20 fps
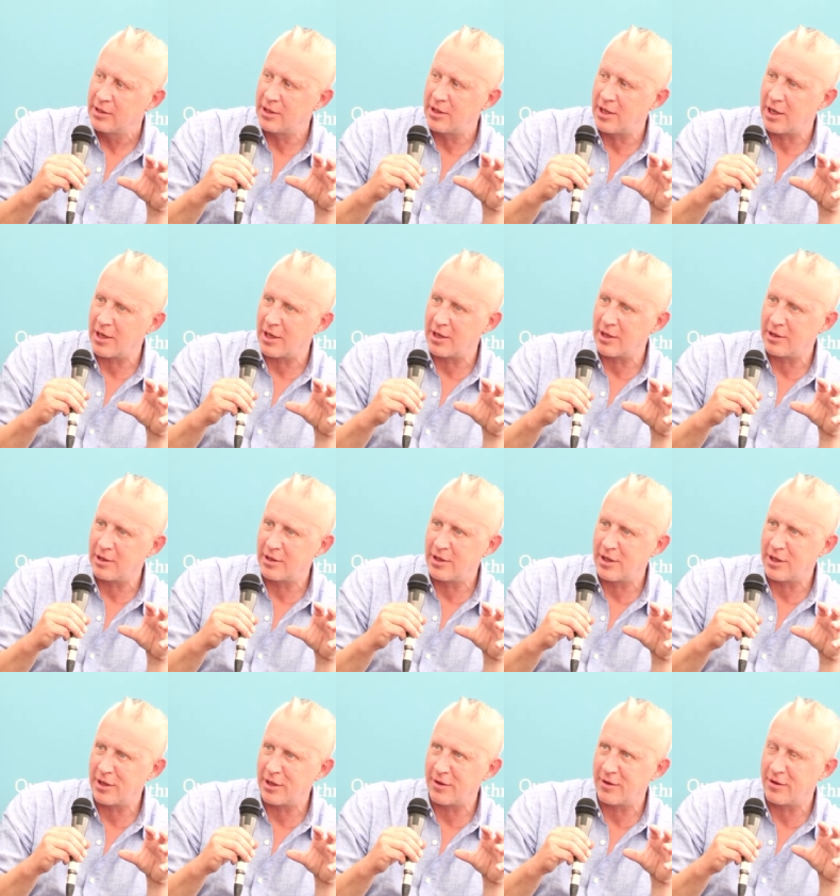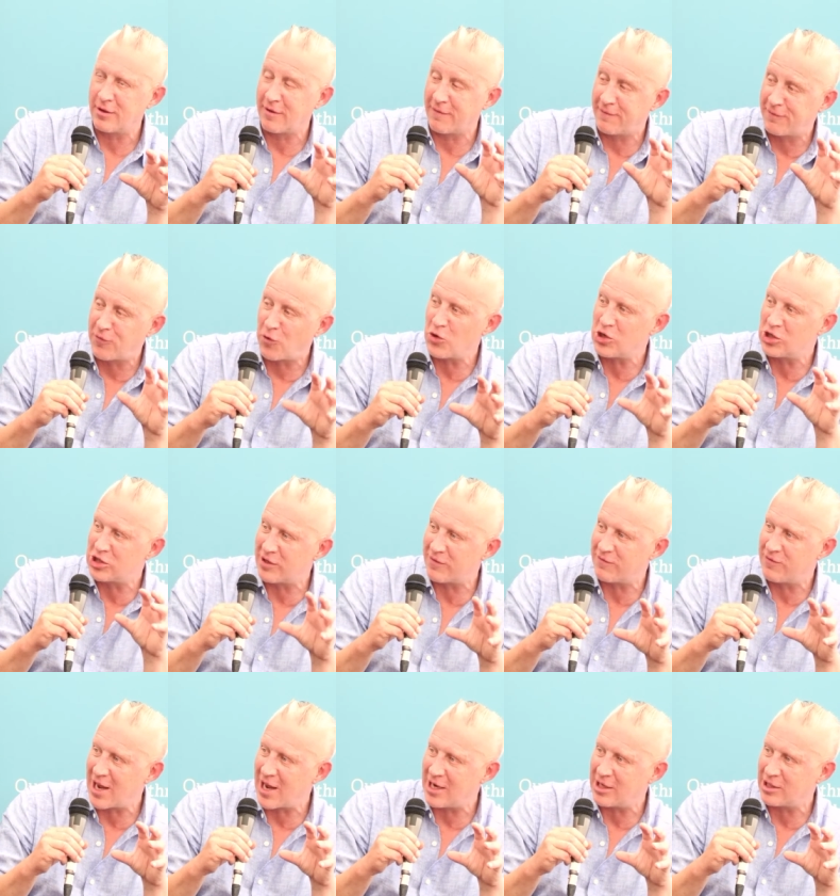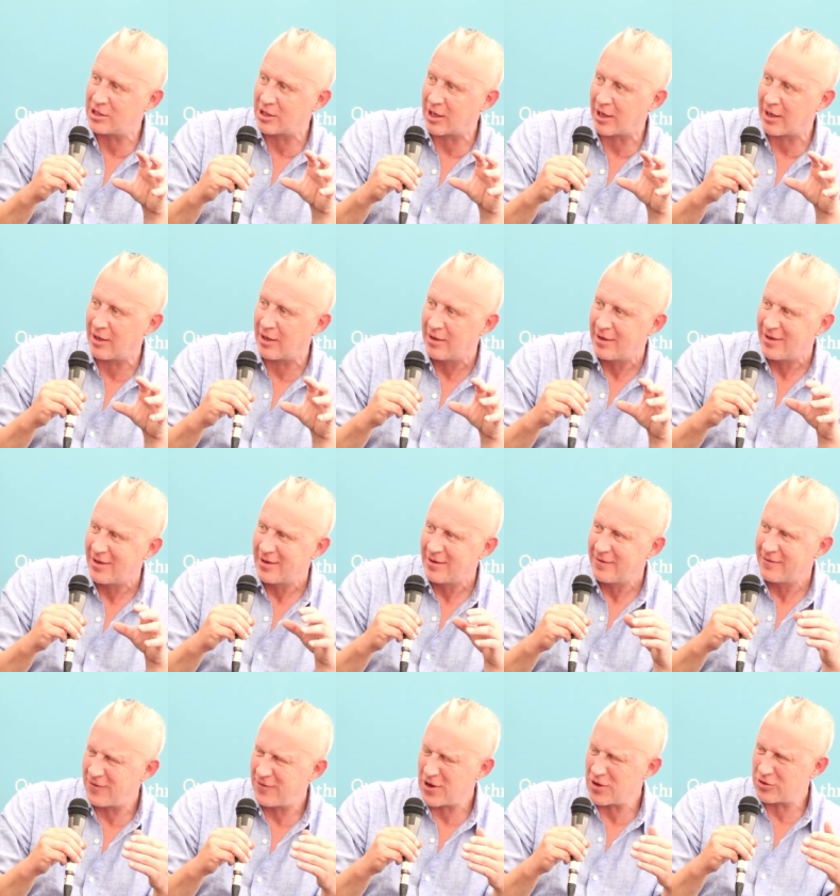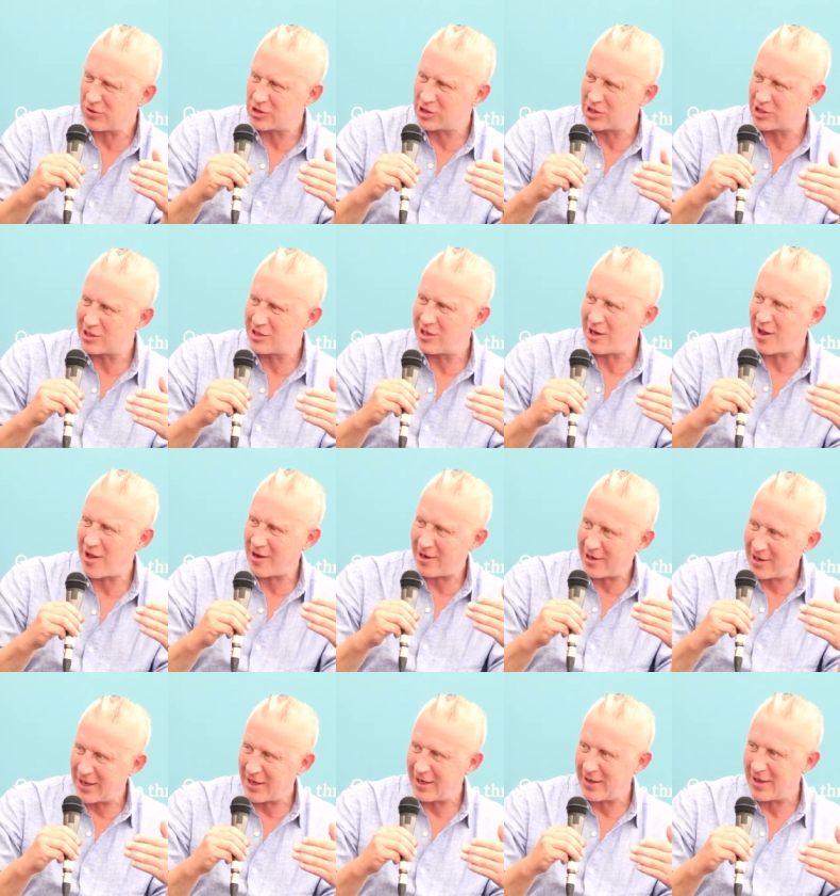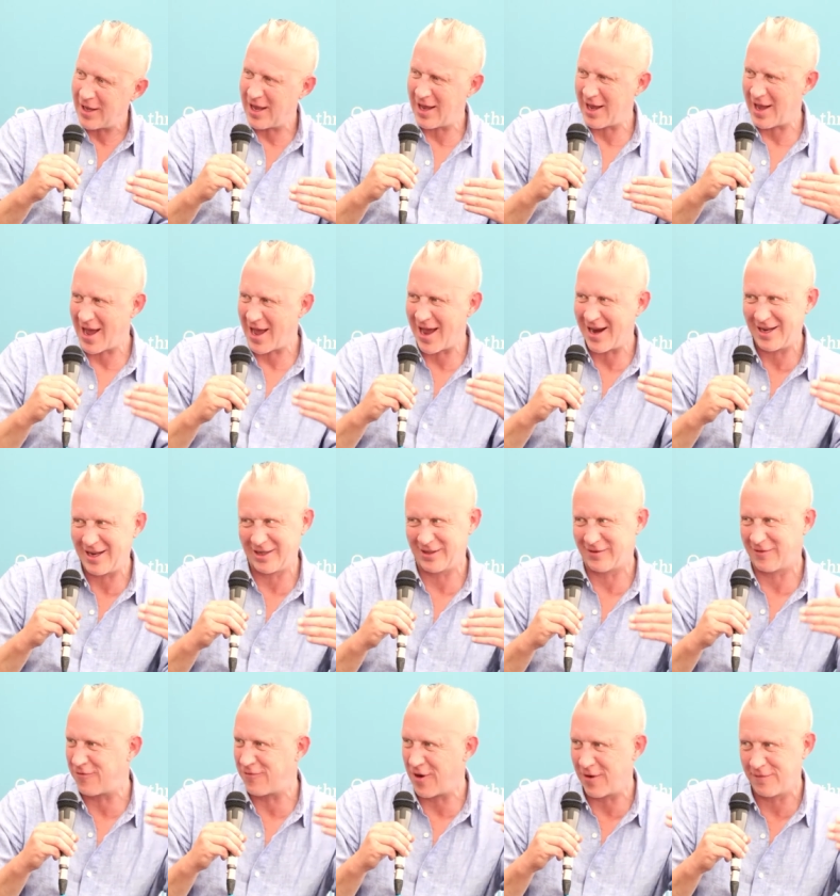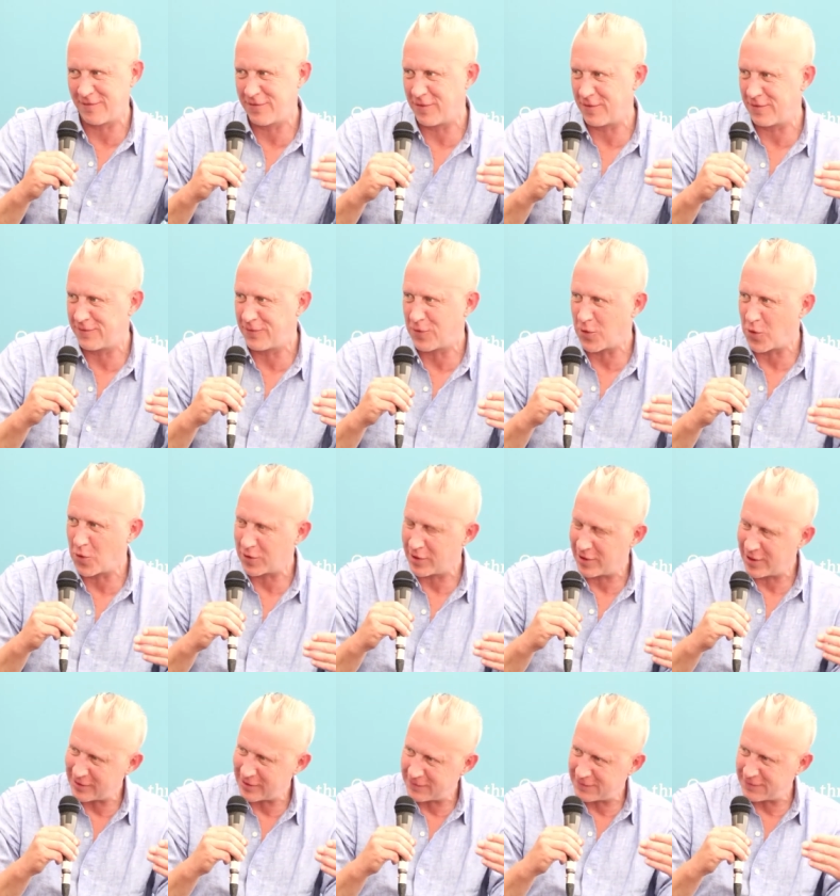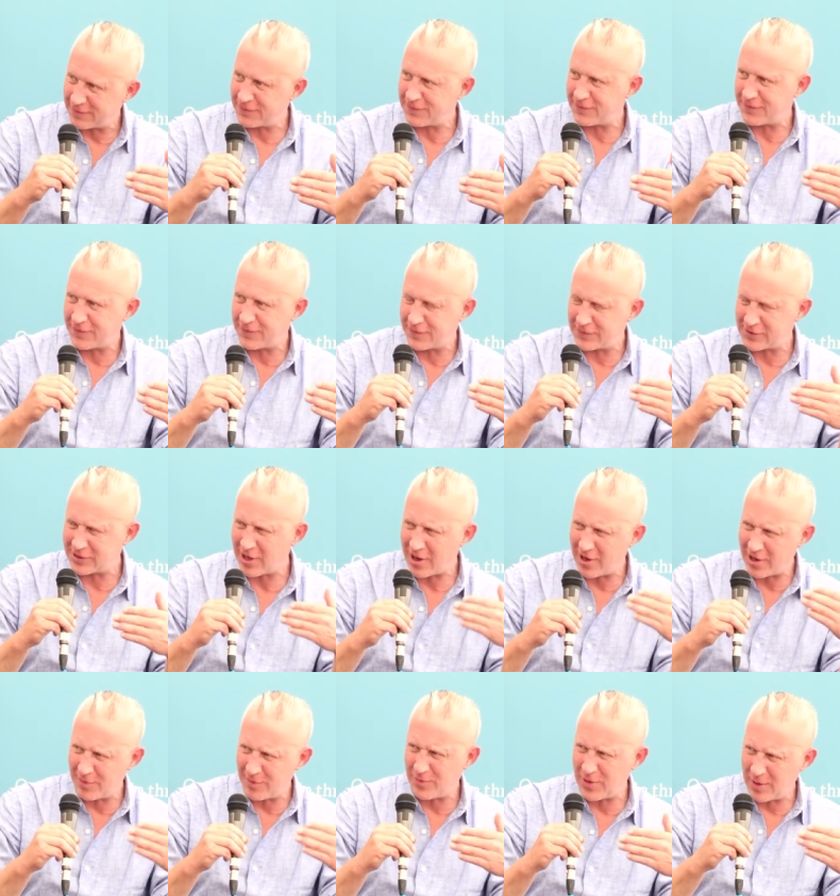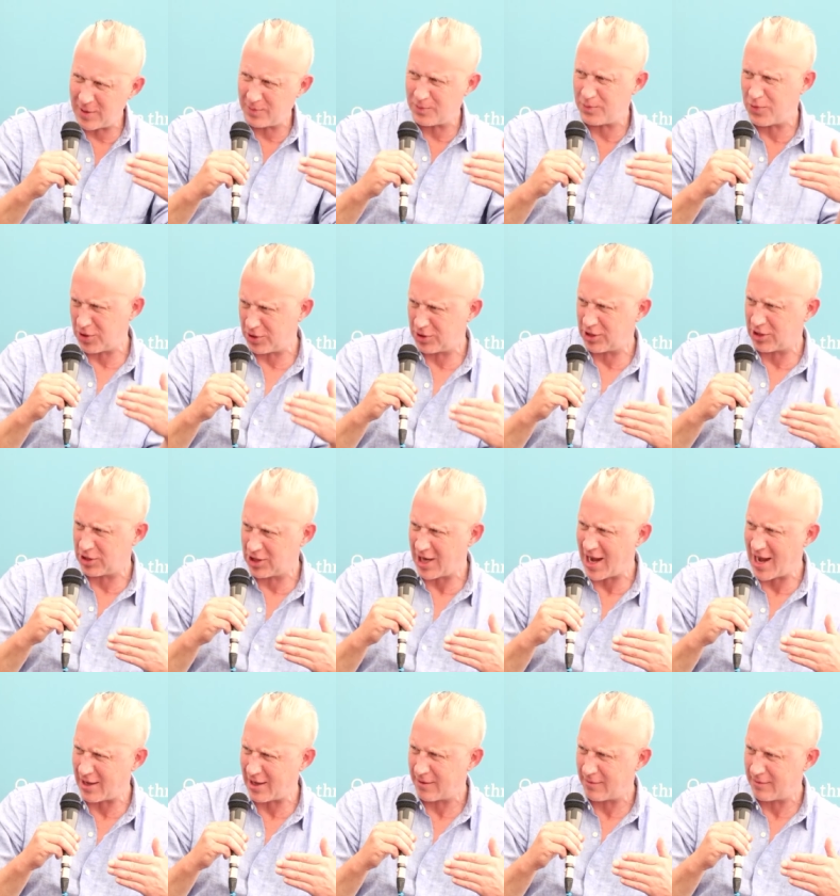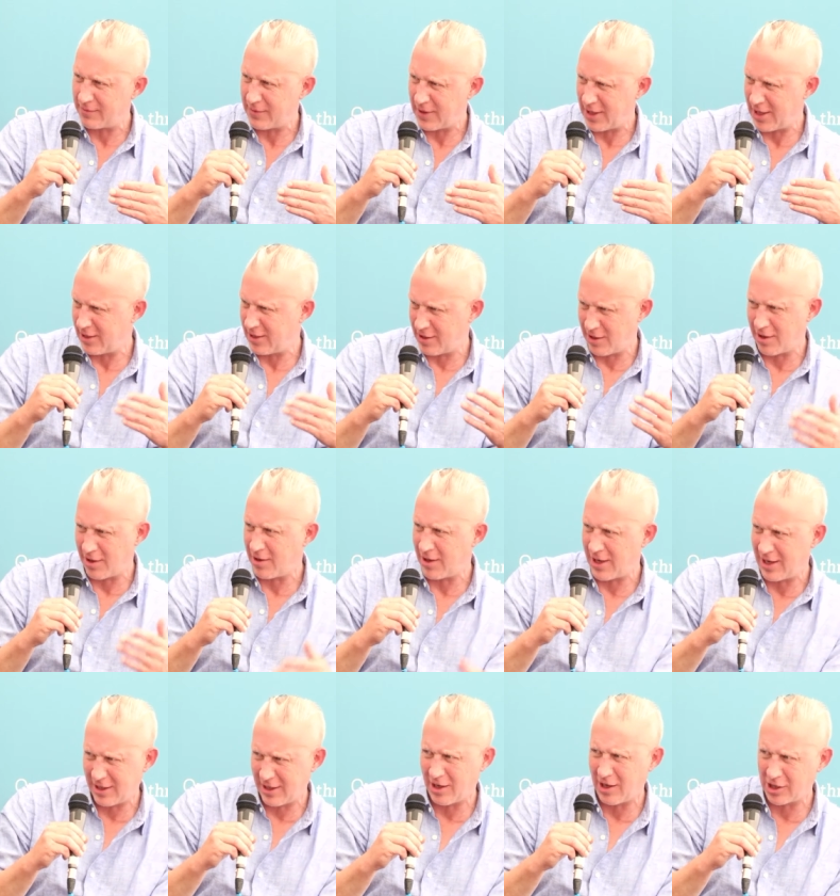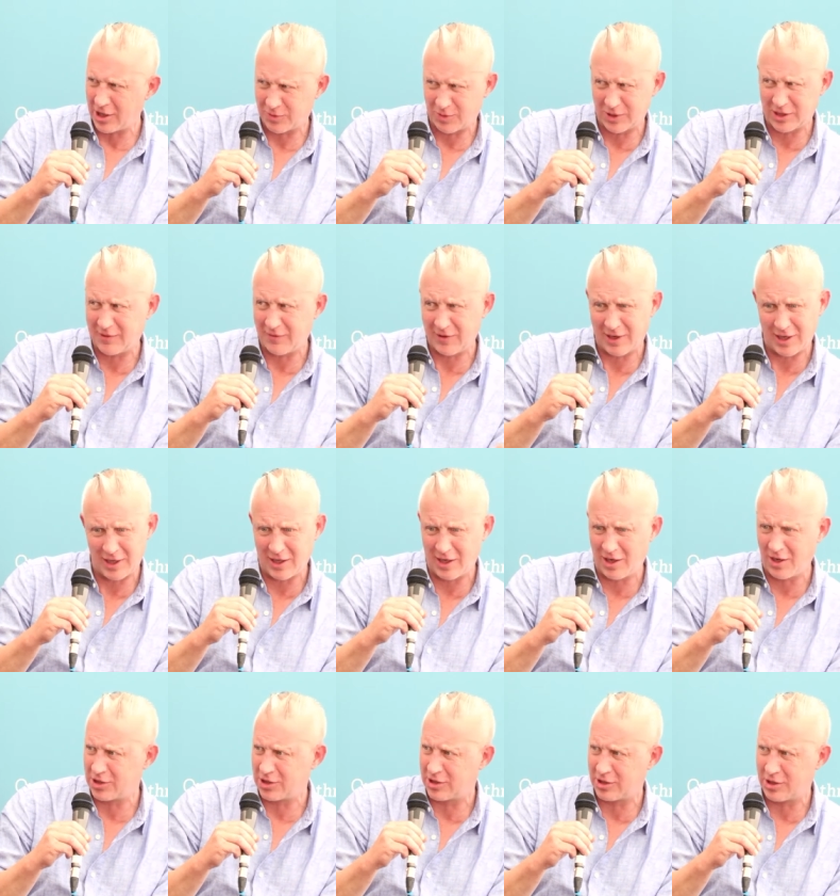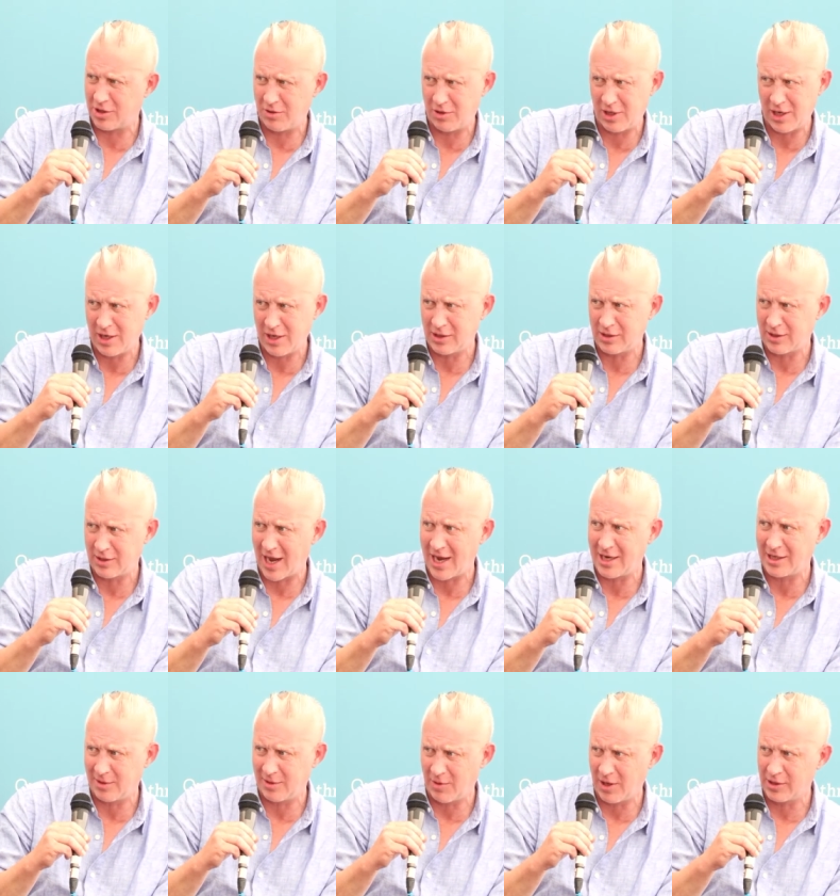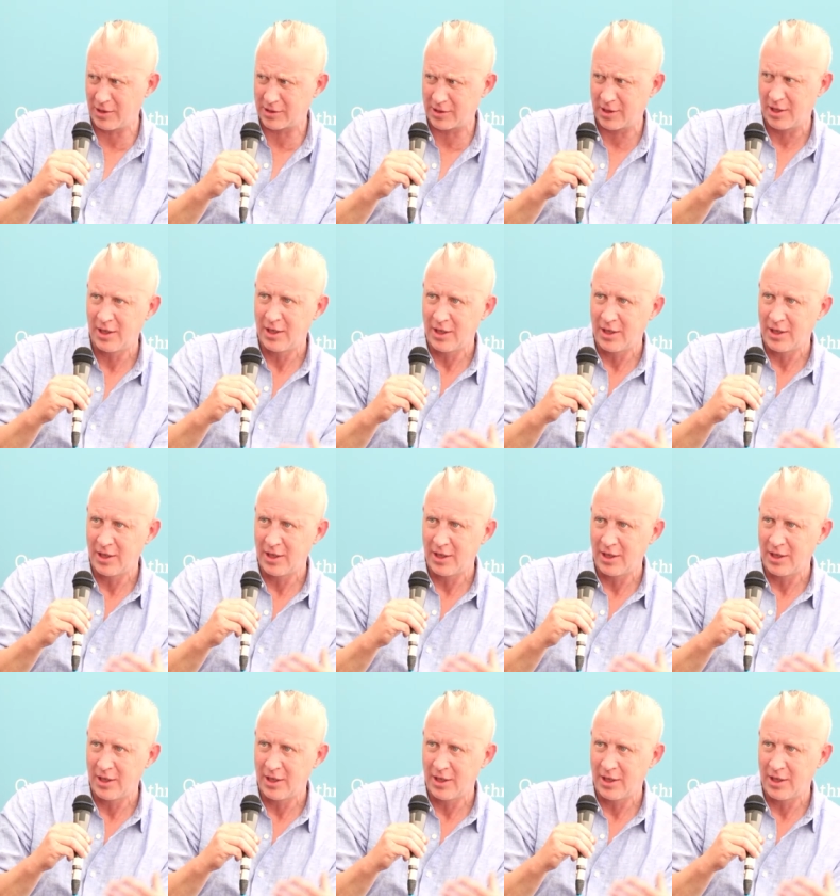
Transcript: the voice of nature feels slightly, it had its front foot forward, and it's slightly been put to check in the last 2 years, 18 yeah. months.